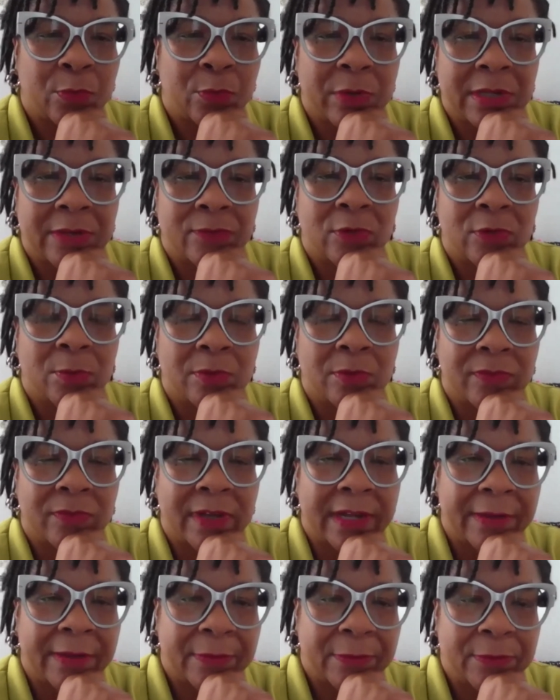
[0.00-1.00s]
rate for
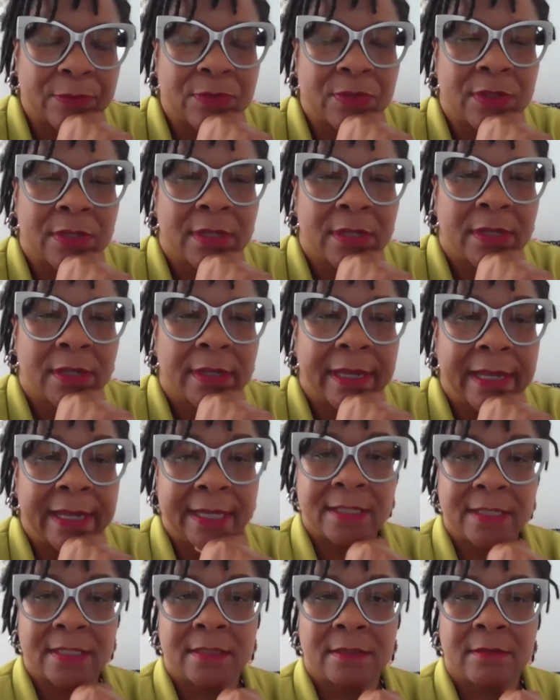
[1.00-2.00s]
providers
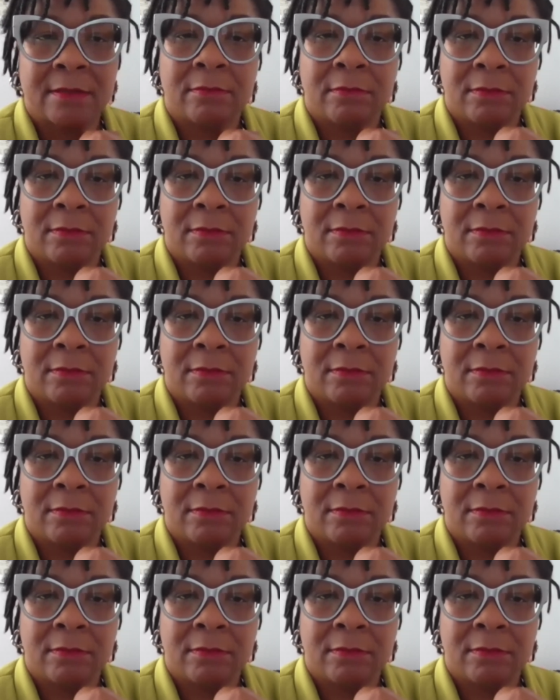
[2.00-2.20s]
as